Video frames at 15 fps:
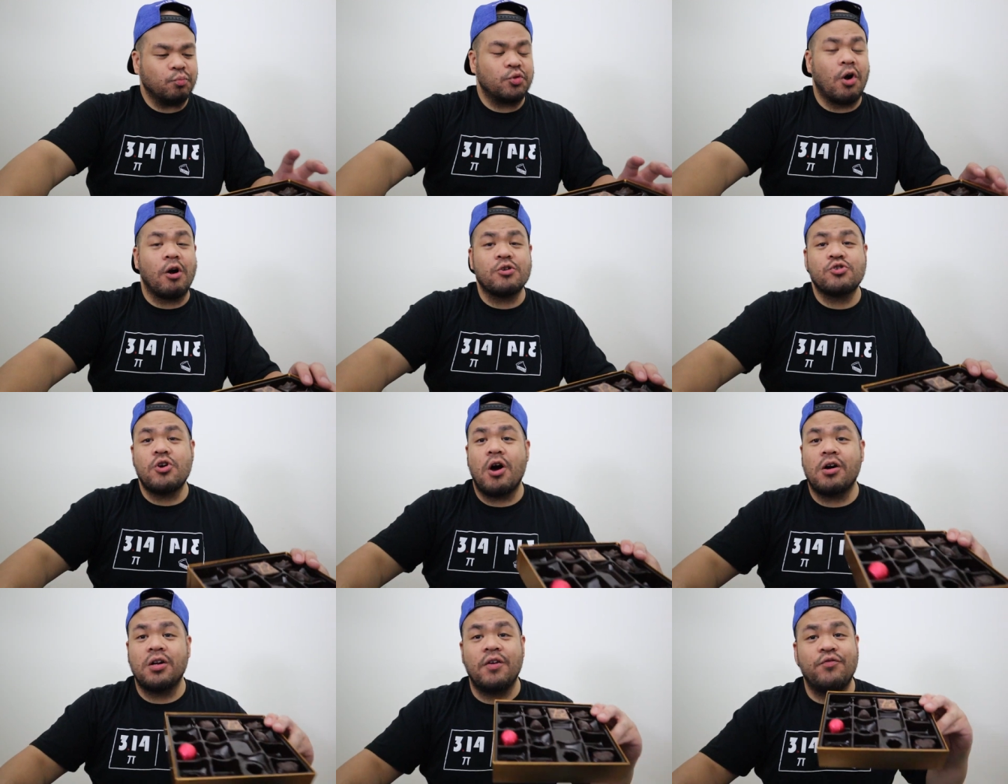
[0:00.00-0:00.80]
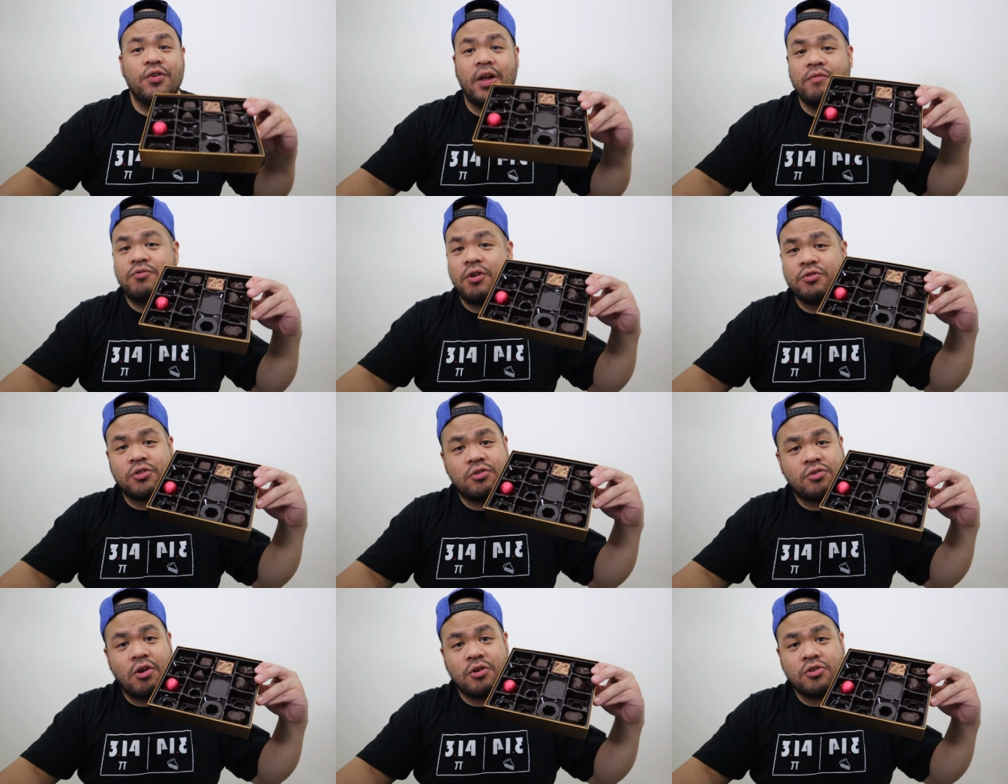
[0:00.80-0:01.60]
Dark chocolate if you like
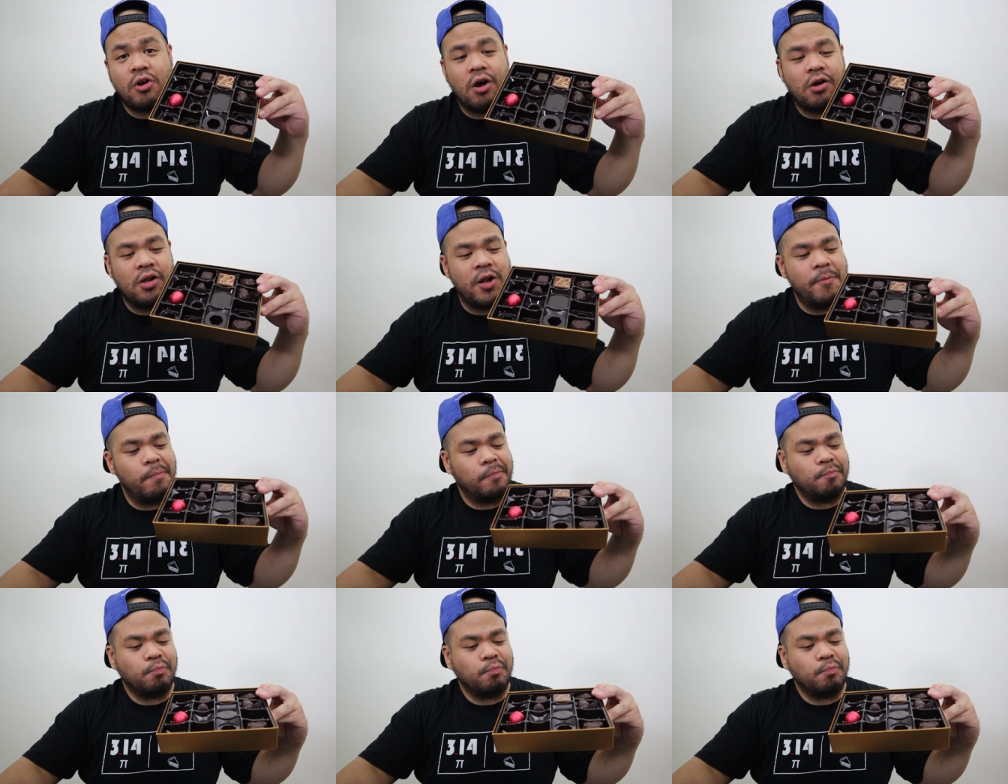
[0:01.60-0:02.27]
dark chocolate.